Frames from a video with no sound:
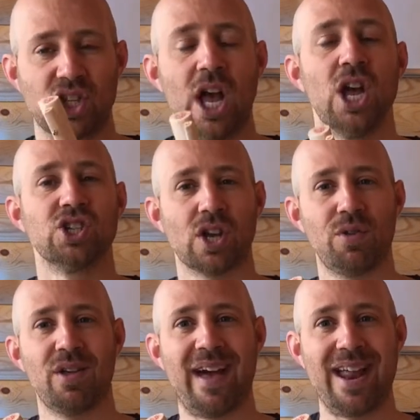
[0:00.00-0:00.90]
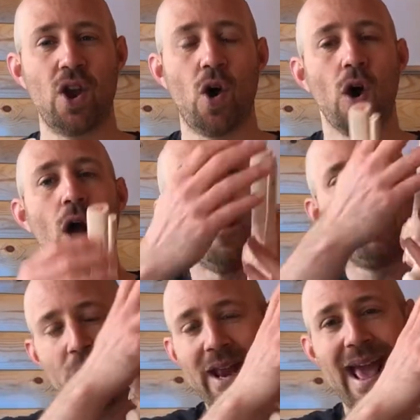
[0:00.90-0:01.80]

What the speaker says: so that they're not putting